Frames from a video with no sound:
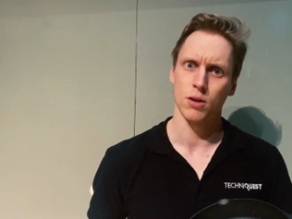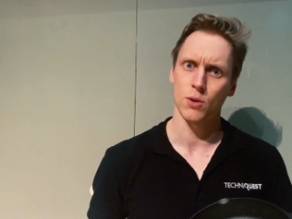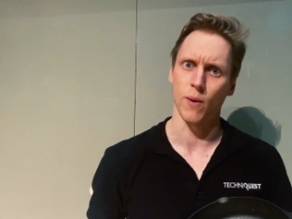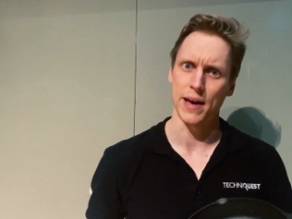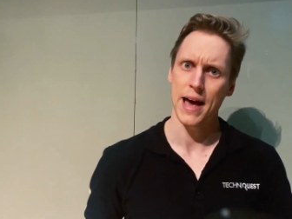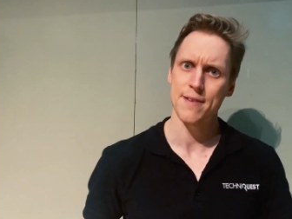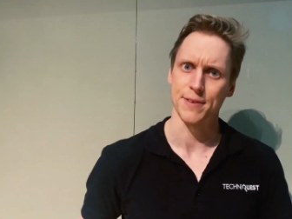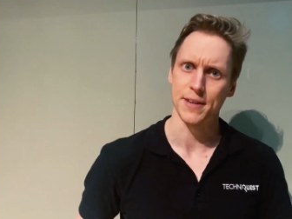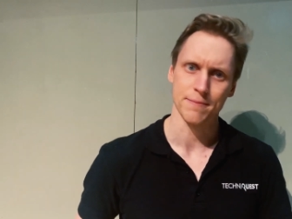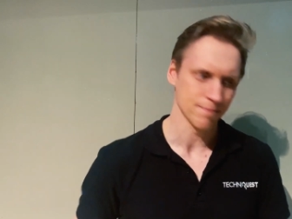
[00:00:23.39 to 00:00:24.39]
quite
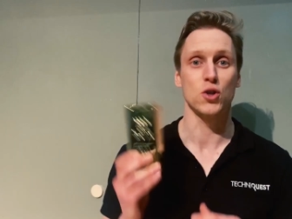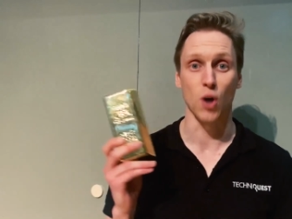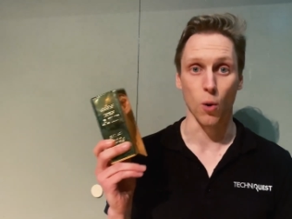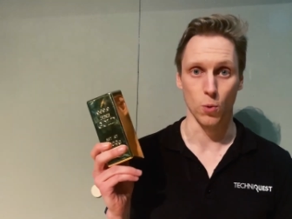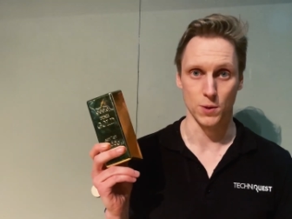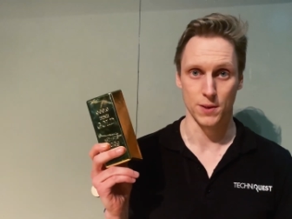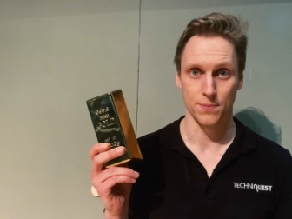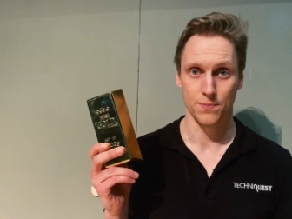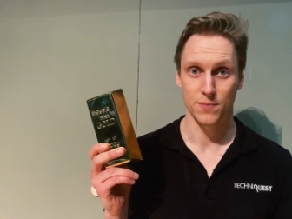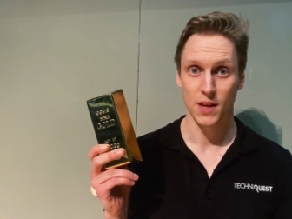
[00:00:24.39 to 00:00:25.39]
heavy. Gold,
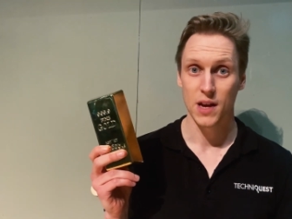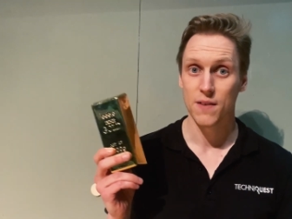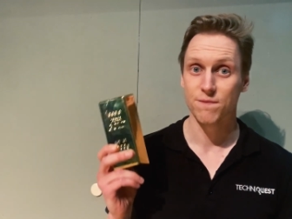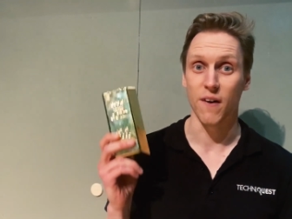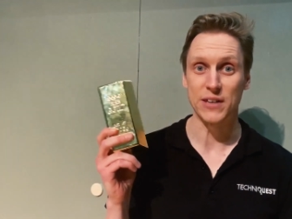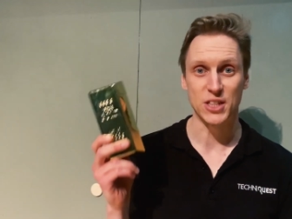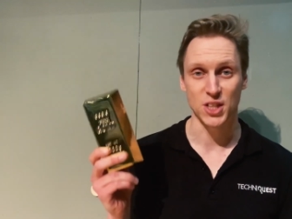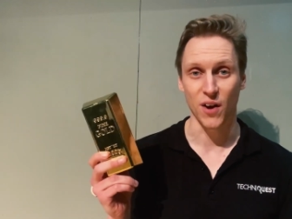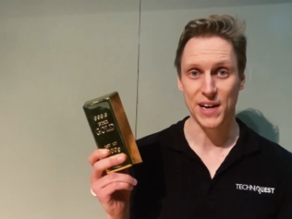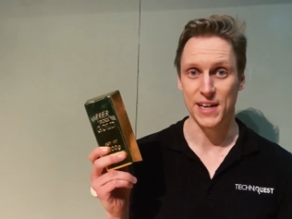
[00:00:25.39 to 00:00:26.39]
very
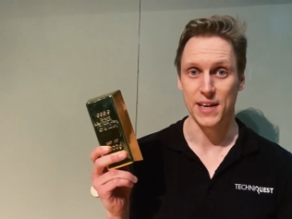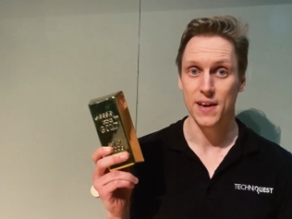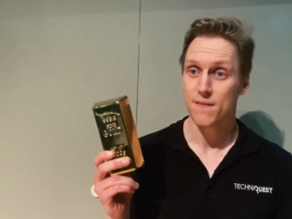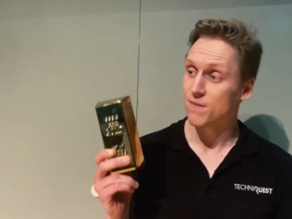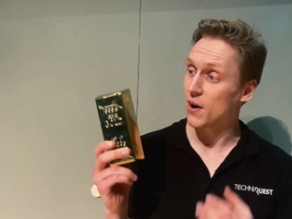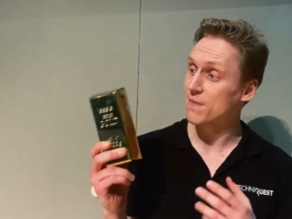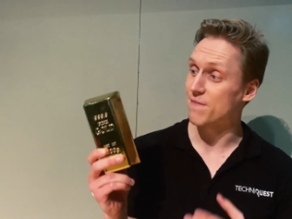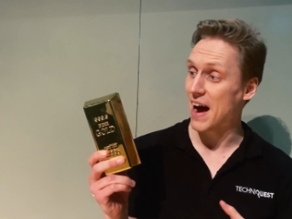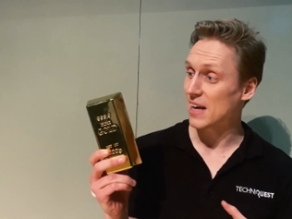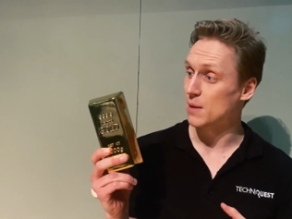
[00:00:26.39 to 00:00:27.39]
shiny, very
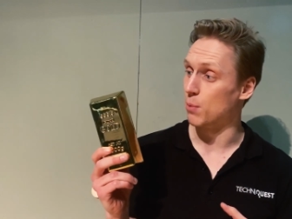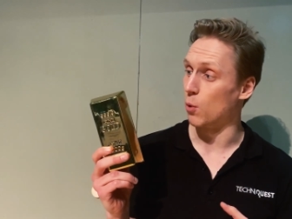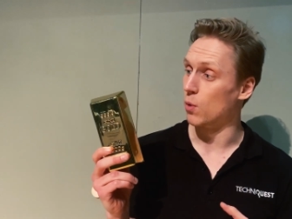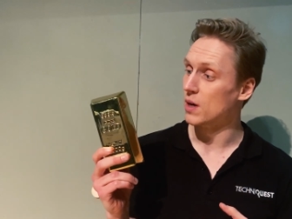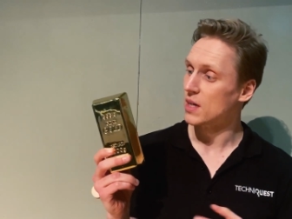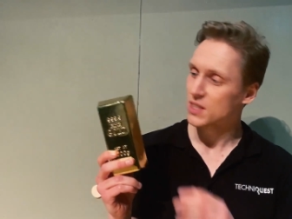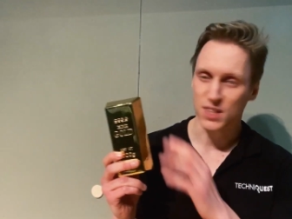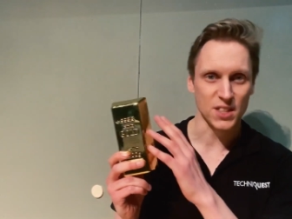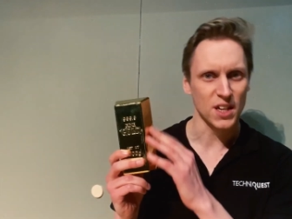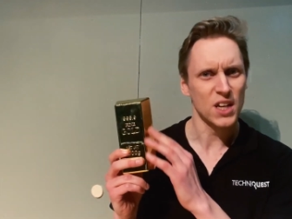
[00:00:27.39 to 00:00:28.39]
valuable,
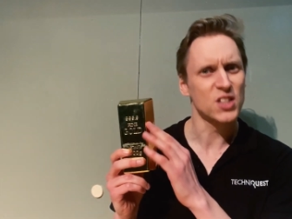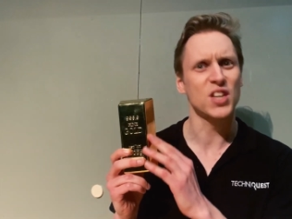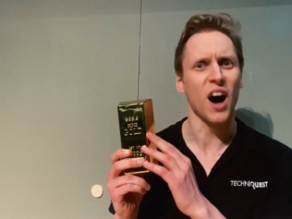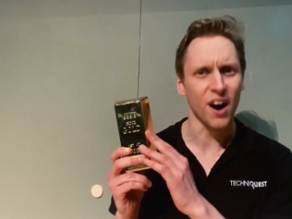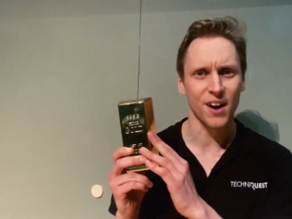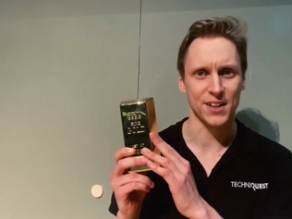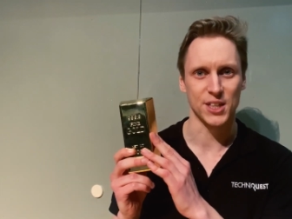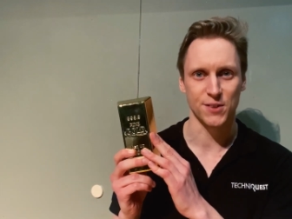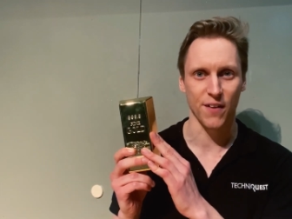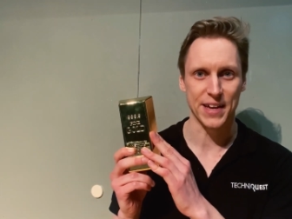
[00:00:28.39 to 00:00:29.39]
doesn't
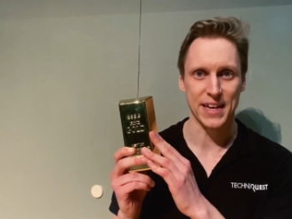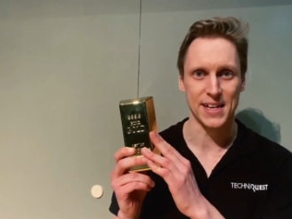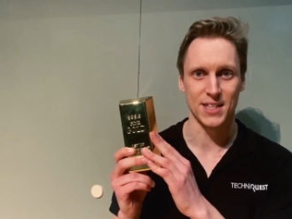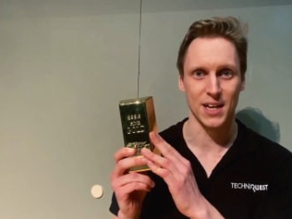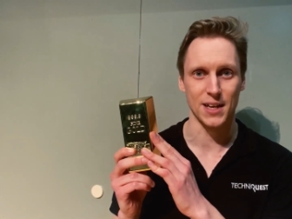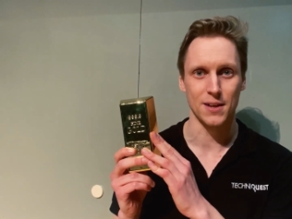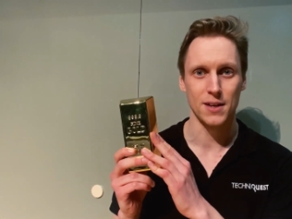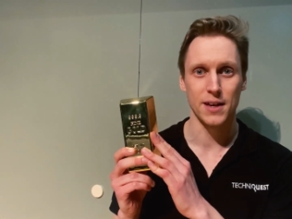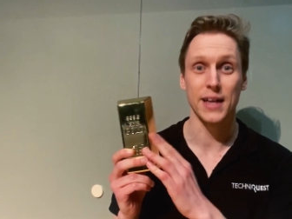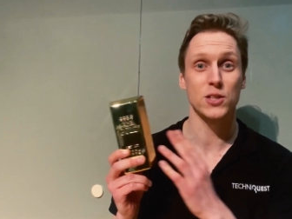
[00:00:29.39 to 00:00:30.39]
tarnish very easily.
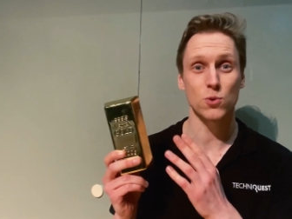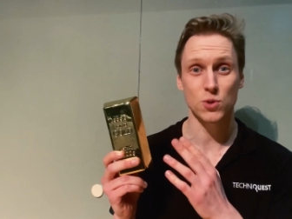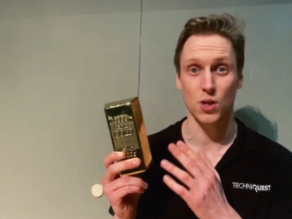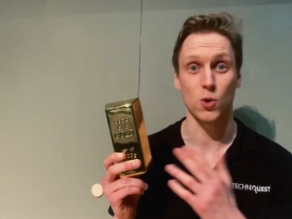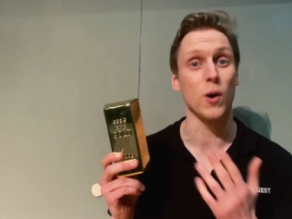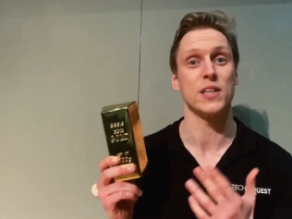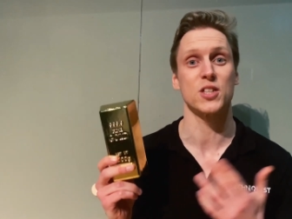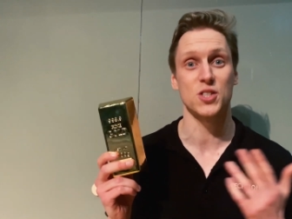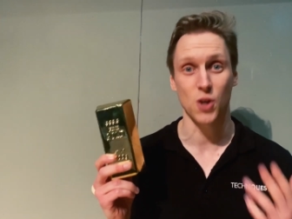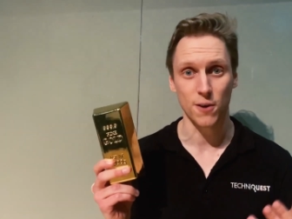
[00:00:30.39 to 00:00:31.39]
It's also quite a
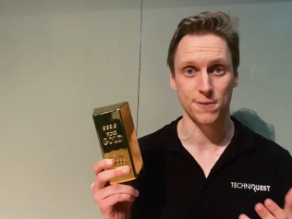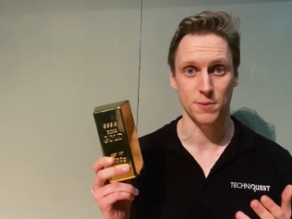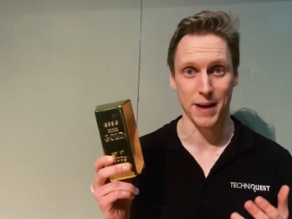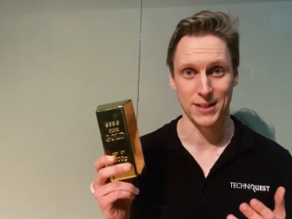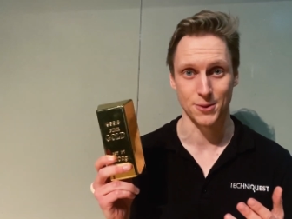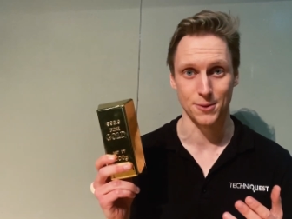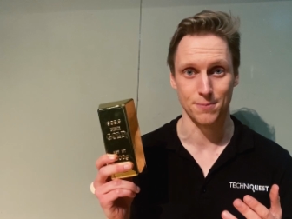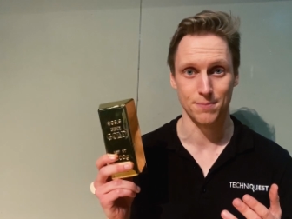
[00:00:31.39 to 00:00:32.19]
soft metal.